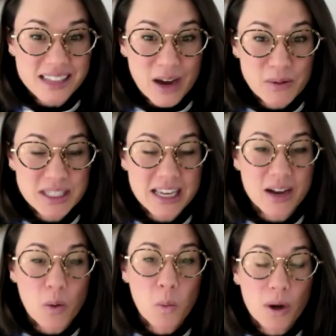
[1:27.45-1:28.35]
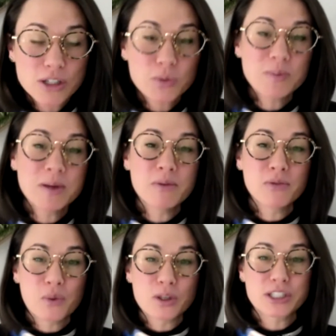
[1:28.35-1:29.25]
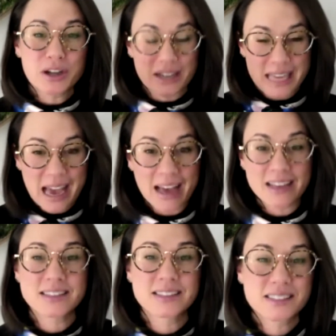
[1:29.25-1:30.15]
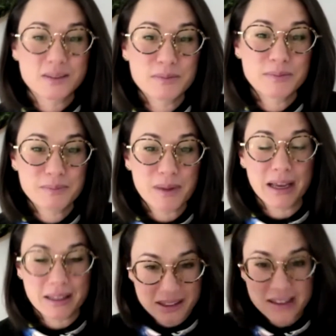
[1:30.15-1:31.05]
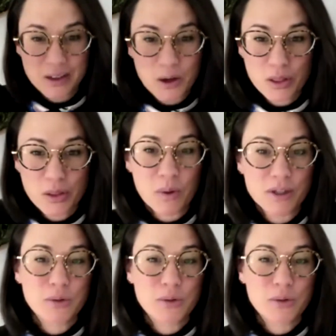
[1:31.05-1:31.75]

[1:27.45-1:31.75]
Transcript: was like Wonder Woman before she got cast by the Wonder